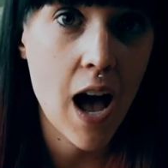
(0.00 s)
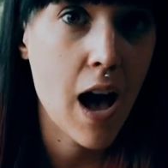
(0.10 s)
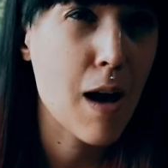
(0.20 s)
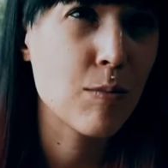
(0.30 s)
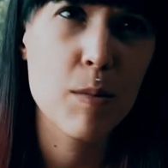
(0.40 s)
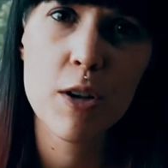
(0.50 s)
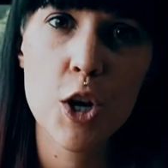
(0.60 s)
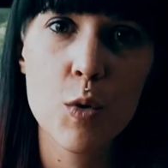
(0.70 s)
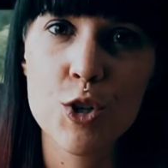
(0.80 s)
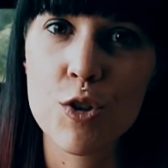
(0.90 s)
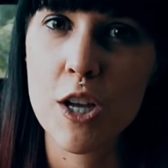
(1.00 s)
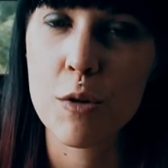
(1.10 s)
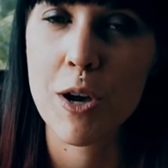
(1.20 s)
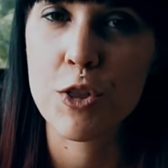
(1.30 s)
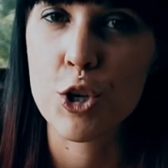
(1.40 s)
Let me know what you think
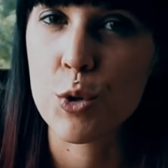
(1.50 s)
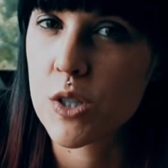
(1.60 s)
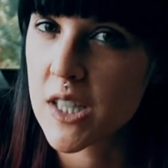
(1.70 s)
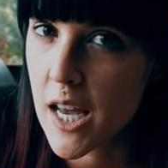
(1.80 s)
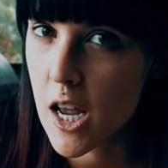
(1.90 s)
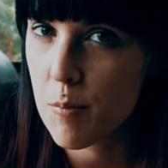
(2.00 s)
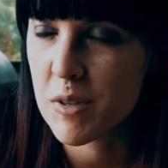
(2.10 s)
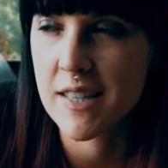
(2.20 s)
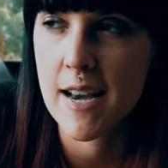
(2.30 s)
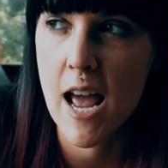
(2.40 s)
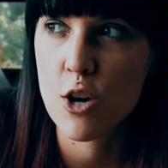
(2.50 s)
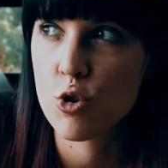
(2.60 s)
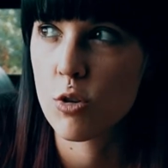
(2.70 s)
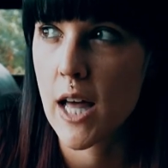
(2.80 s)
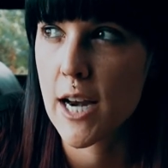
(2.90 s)
about the new setup. Is the
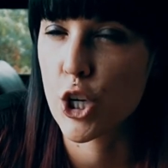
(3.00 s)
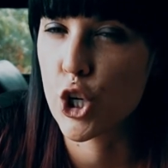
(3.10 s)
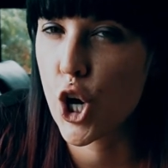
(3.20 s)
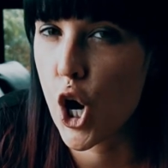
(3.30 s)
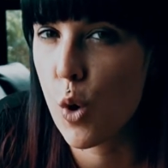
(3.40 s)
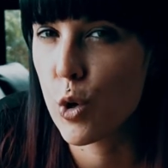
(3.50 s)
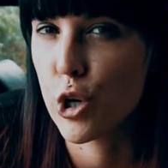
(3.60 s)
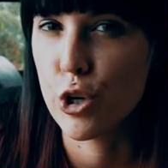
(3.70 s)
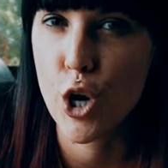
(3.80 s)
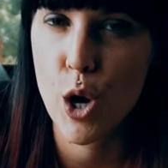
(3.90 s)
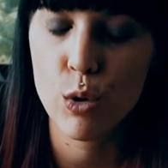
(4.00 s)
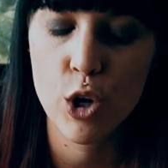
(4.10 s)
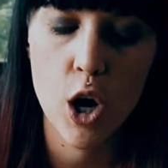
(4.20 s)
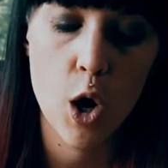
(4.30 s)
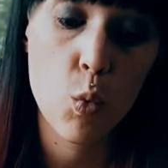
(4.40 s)
natural light a go or a
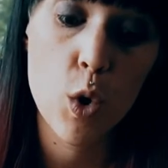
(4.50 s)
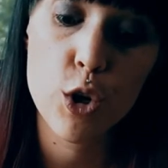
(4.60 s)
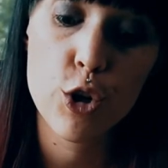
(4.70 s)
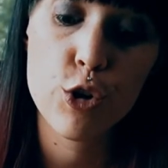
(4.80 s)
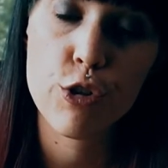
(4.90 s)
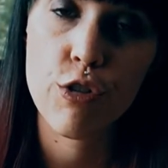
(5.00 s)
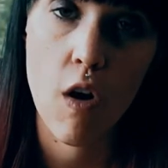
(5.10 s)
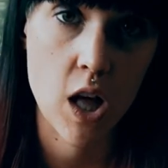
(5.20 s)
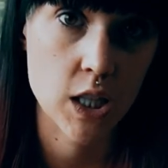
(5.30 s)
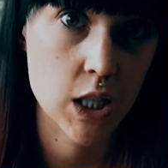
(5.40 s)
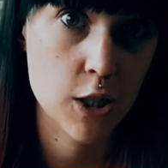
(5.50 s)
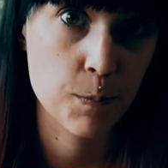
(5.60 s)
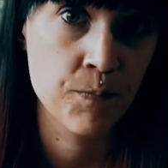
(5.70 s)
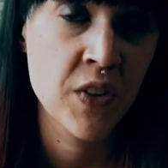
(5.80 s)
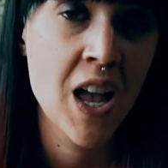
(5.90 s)
no-go? What are your thoughts?
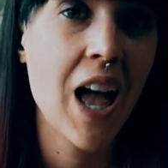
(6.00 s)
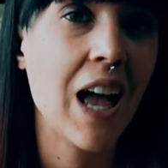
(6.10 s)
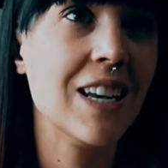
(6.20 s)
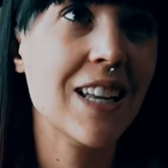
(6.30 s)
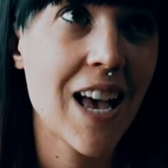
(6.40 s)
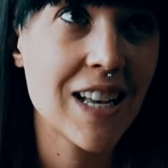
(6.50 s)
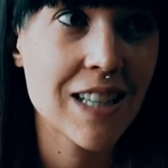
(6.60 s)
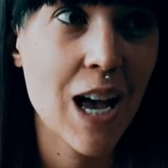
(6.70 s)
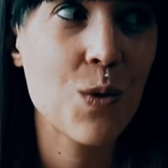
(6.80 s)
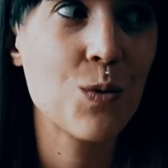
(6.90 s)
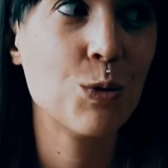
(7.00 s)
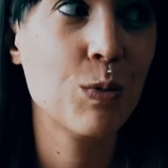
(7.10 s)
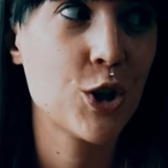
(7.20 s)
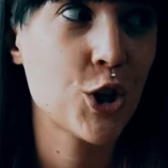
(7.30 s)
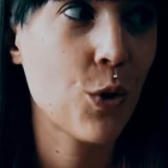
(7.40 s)
And yes, I will be
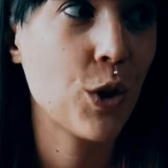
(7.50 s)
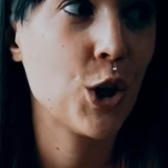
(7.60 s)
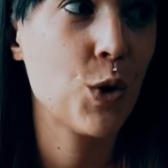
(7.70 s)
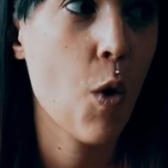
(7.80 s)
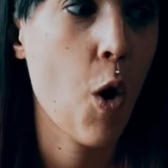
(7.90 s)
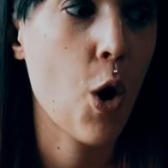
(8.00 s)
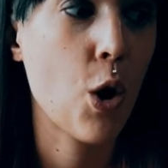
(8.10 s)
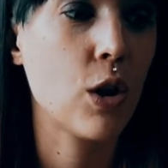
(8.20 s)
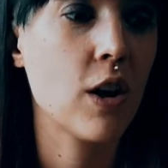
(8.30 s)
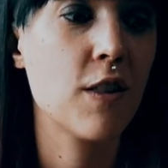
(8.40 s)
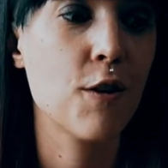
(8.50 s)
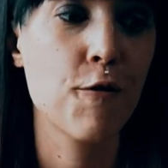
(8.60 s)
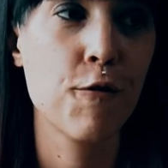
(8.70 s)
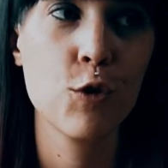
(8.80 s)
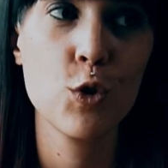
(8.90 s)
showing you all the
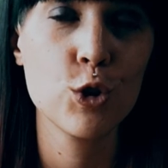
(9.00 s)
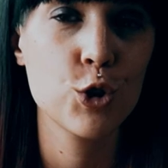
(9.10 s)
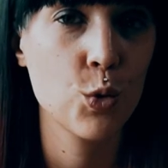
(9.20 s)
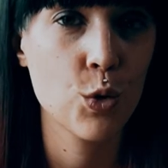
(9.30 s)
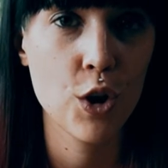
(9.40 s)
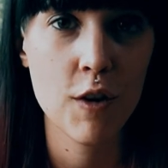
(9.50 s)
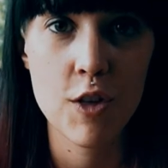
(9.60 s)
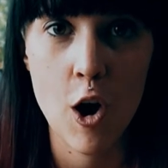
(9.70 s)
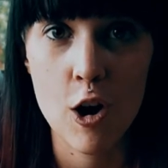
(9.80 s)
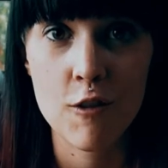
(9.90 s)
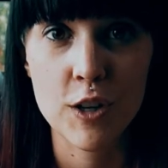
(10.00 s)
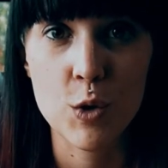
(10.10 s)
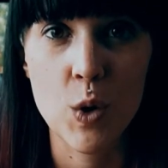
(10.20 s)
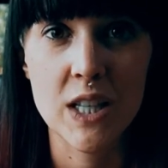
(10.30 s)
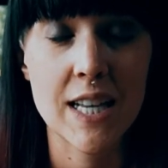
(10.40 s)
full tour of the RV
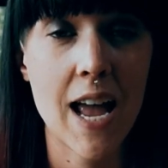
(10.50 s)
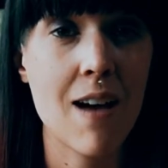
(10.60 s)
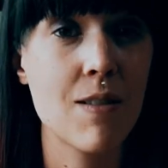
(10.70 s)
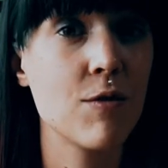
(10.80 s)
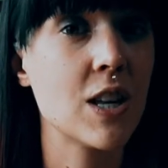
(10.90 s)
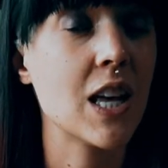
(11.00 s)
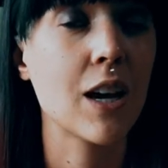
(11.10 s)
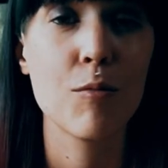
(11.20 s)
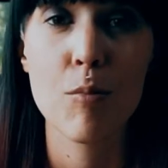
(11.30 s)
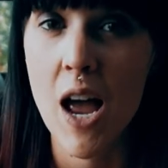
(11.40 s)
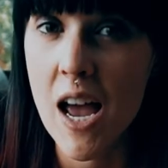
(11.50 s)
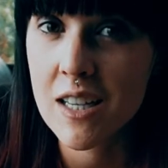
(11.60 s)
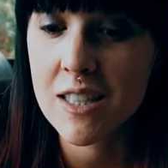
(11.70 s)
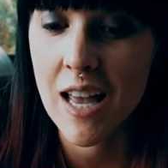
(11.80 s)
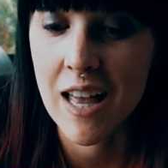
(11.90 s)
once I have everything
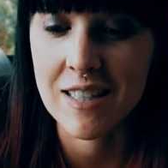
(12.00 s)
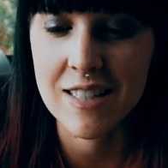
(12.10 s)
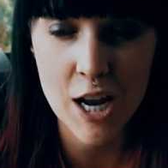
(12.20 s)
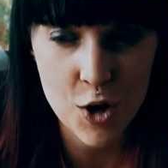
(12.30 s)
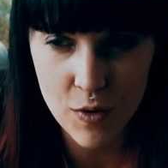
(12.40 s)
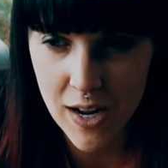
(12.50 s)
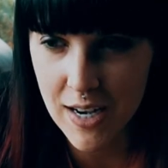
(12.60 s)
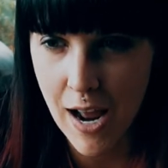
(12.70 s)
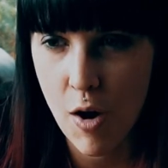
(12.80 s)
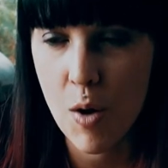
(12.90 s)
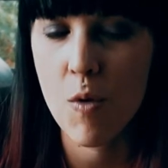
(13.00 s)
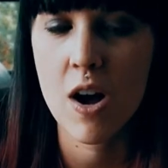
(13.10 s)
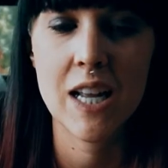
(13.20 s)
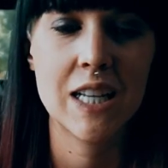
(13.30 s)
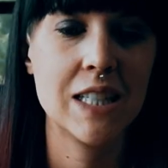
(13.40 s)
unpacked and decorated how I
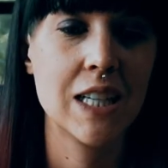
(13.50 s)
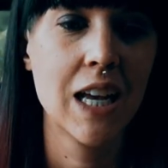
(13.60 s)
wanted.